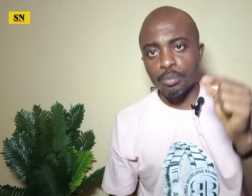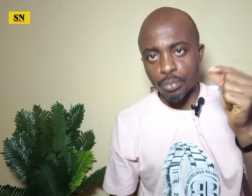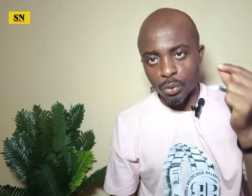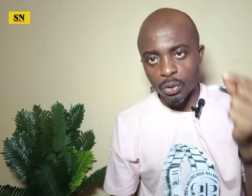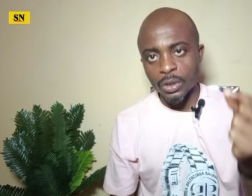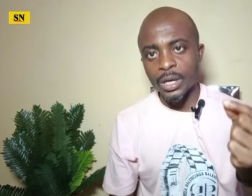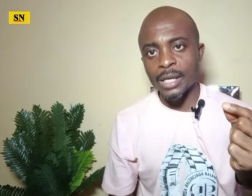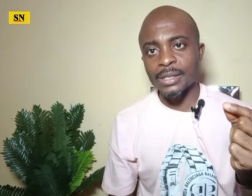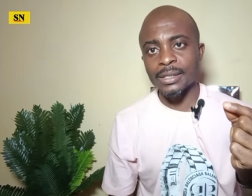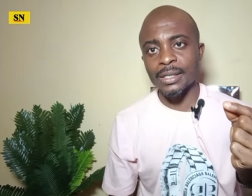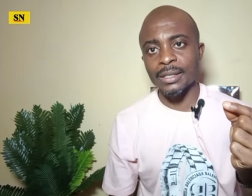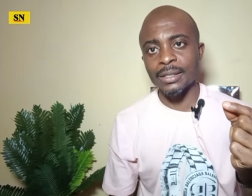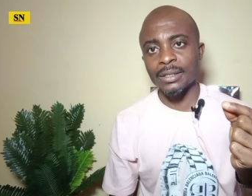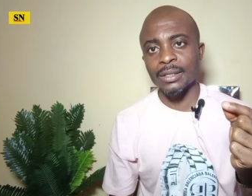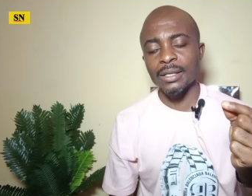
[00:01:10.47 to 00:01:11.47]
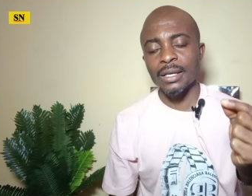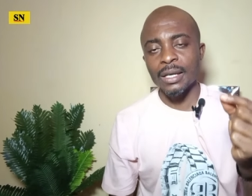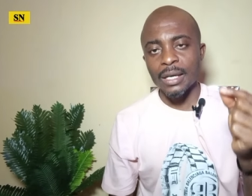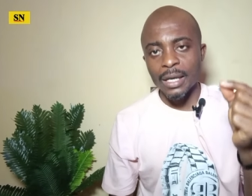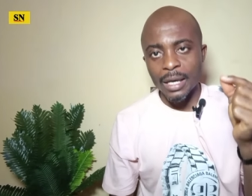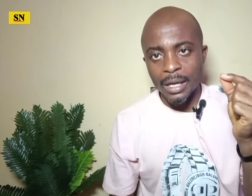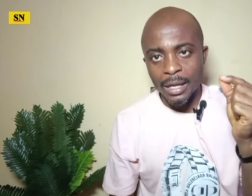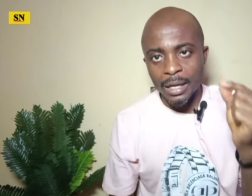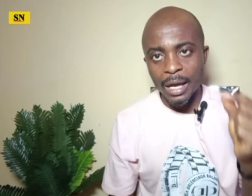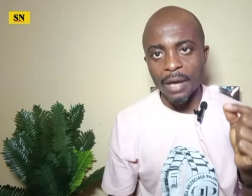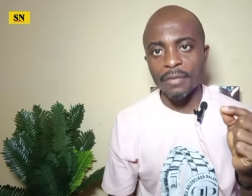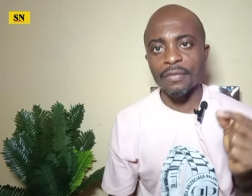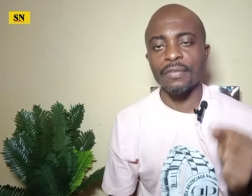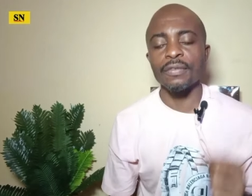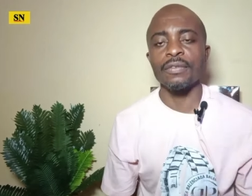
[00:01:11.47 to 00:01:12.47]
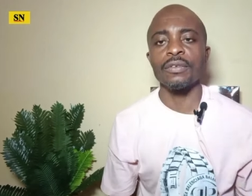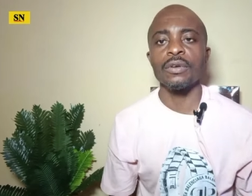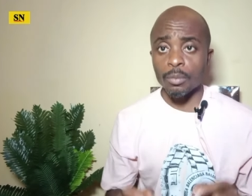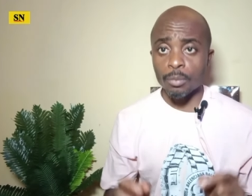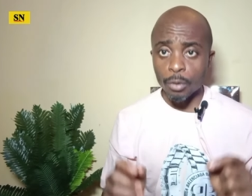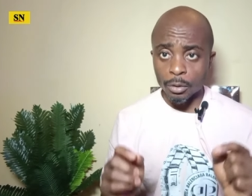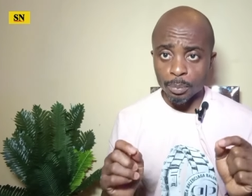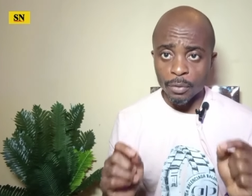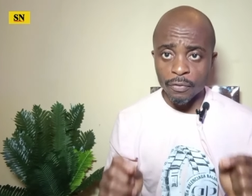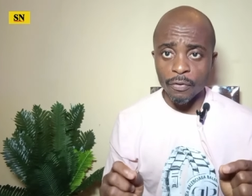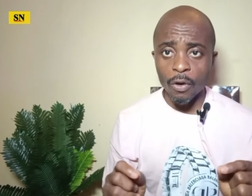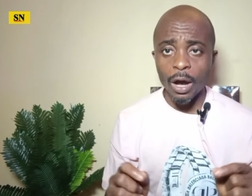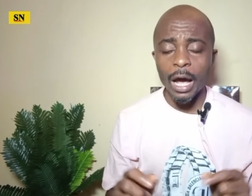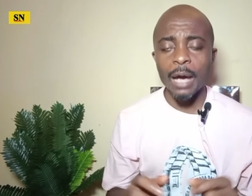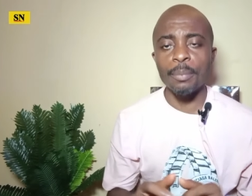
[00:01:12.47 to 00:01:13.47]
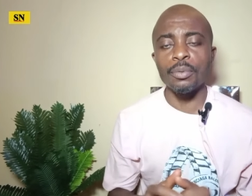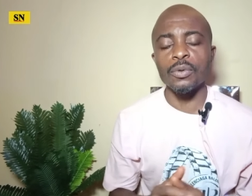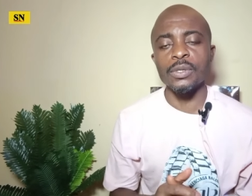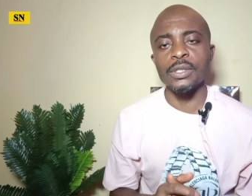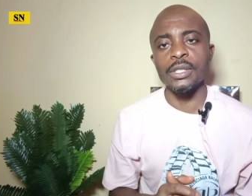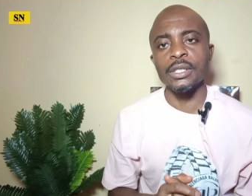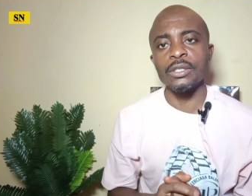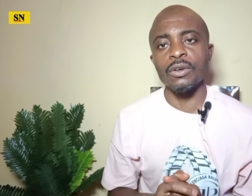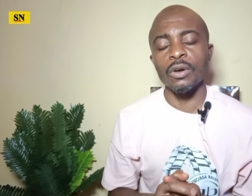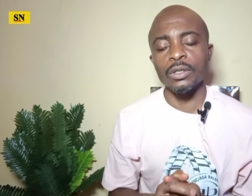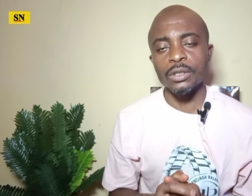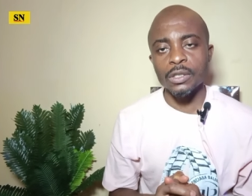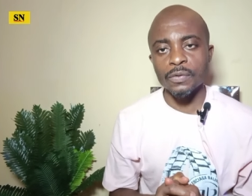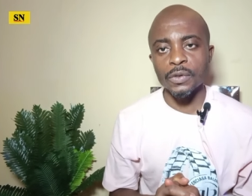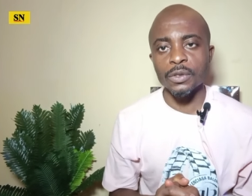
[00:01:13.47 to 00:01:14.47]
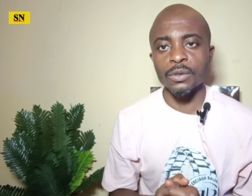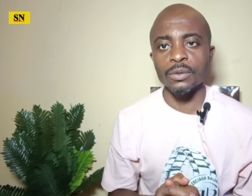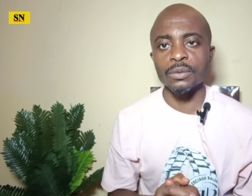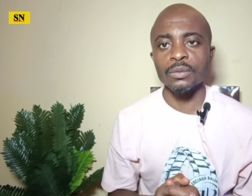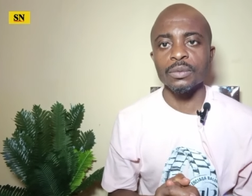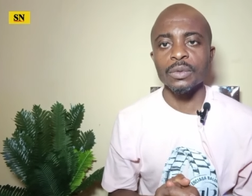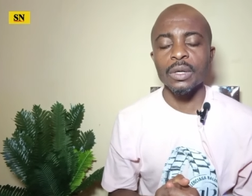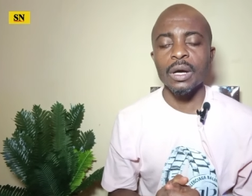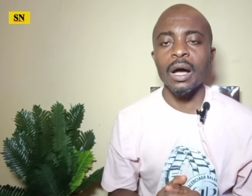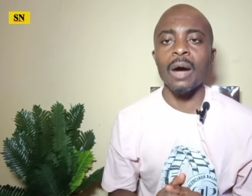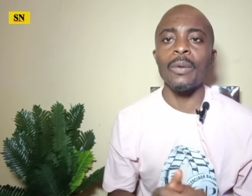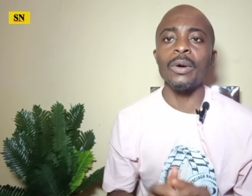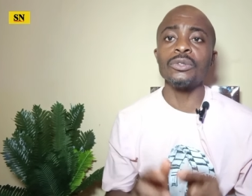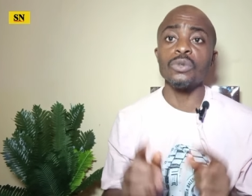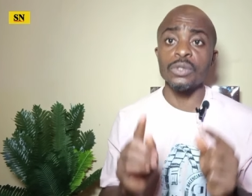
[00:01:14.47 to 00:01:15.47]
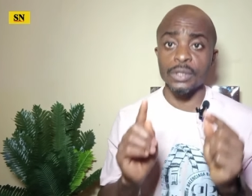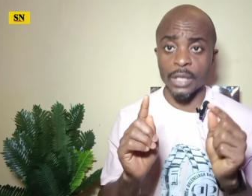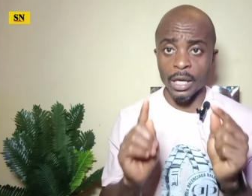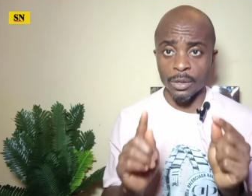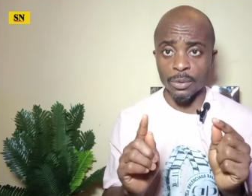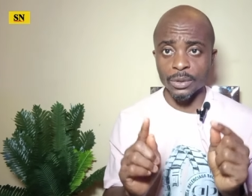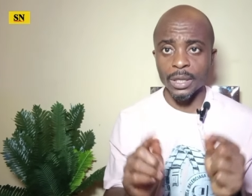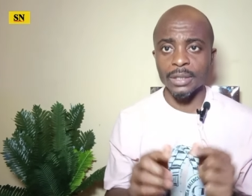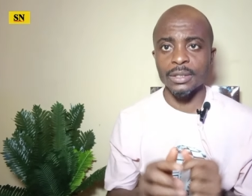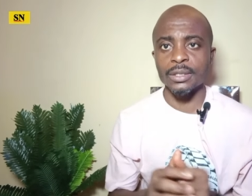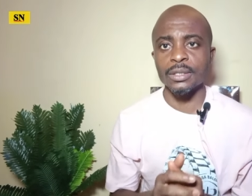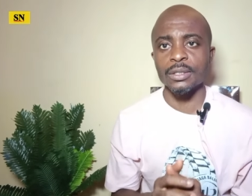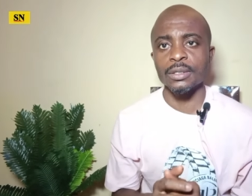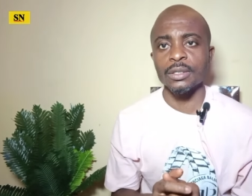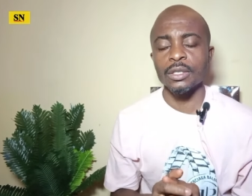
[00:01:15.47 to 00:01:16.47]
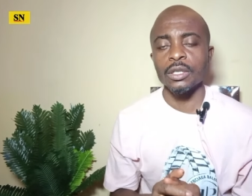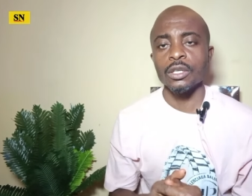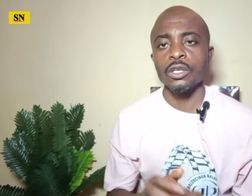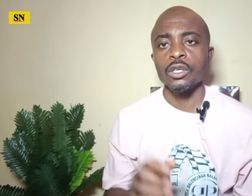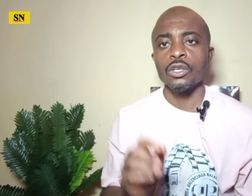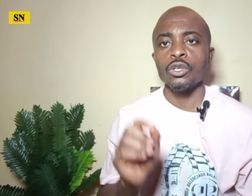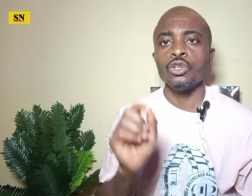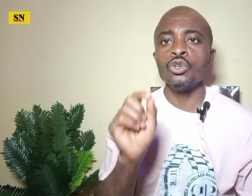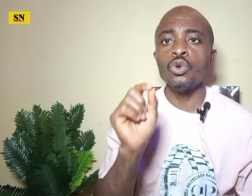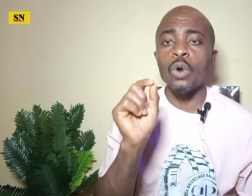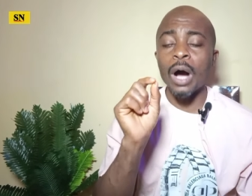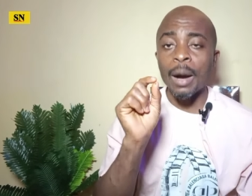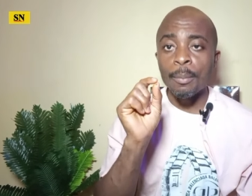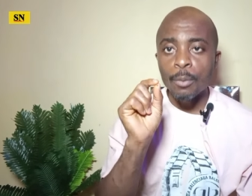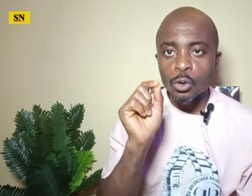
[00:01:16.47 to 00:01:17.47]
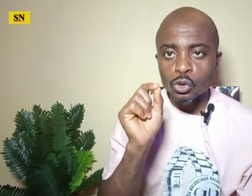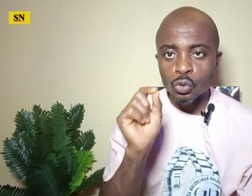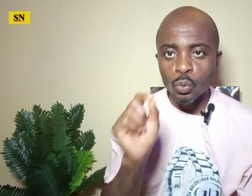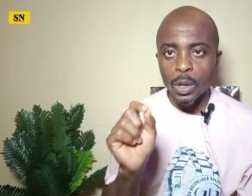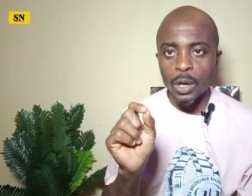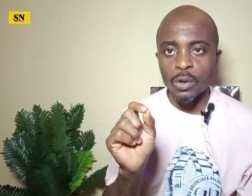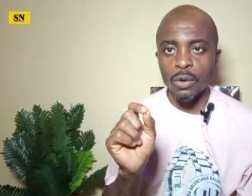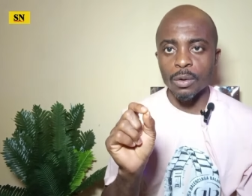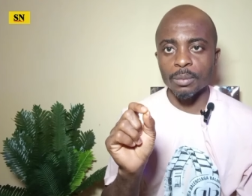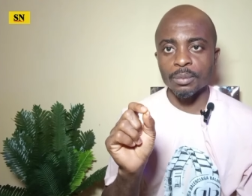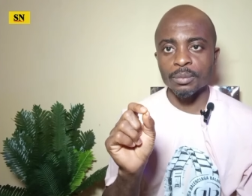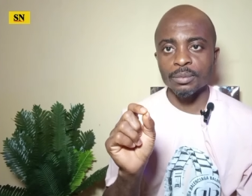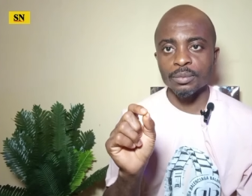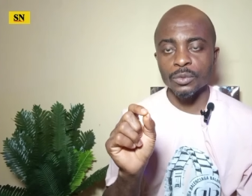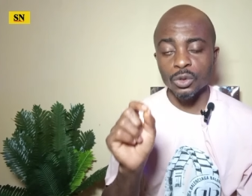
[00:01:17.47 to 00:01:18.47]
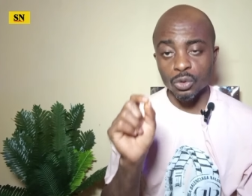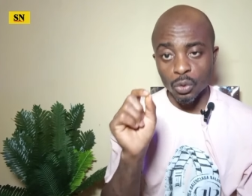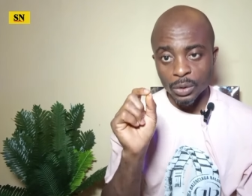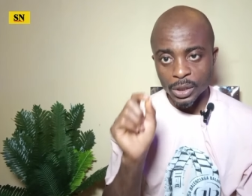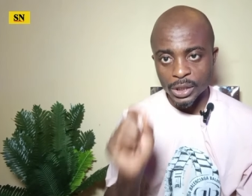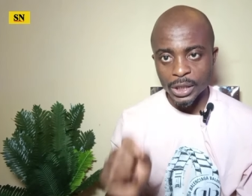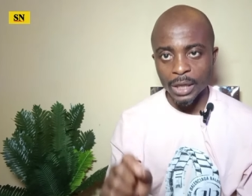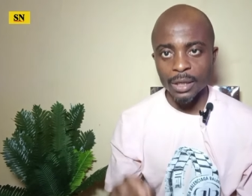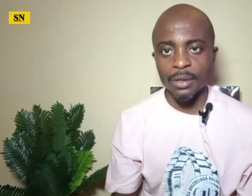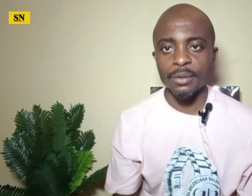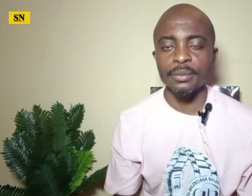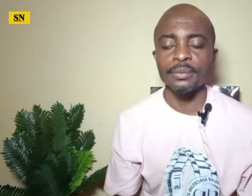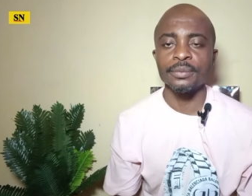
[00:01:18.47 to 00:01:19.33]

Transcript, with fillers: progressing in life. But before I proceed on this video, I want to tell you that you are most welcome to this channel.